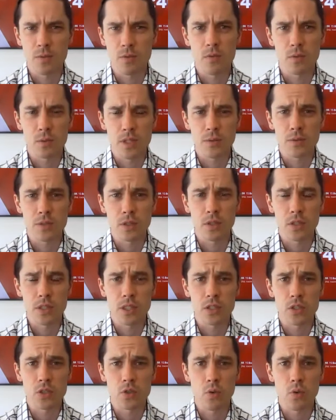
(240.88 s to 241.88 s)
night's move was absolutely
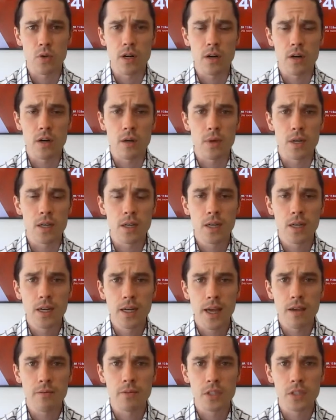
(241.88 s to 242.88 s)
extraordinary. But
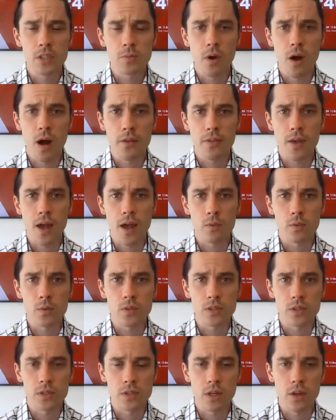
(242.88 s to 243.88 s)
even despite that, it
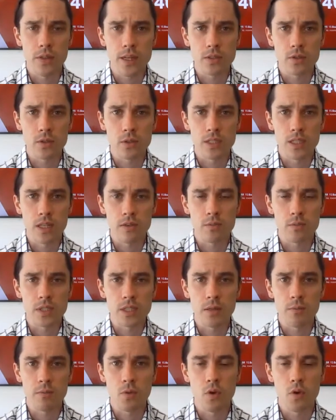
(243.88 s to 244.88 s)
was that sort of
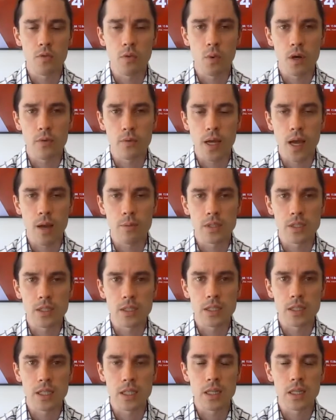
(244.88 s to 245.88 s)
7% move or whatever we happen
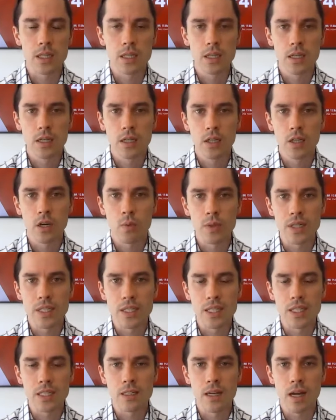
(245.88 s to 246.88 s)
to see. We
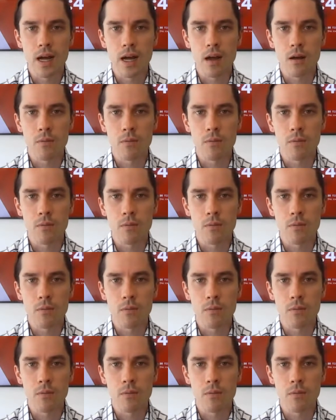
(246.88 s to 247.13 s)
did,